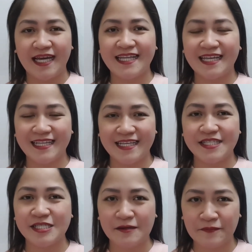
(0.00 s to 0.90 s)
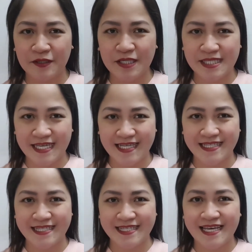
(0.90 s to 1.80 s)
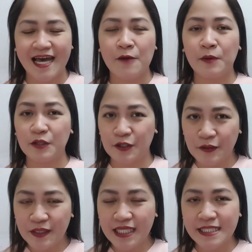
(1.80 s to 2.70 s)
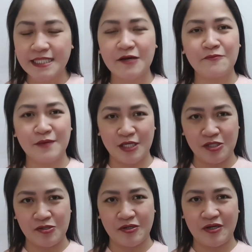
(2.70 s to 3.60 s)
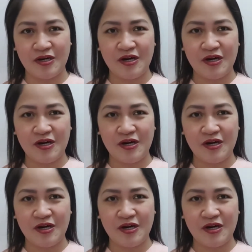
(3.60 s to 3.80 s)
And that is chapter 6, about units of measure.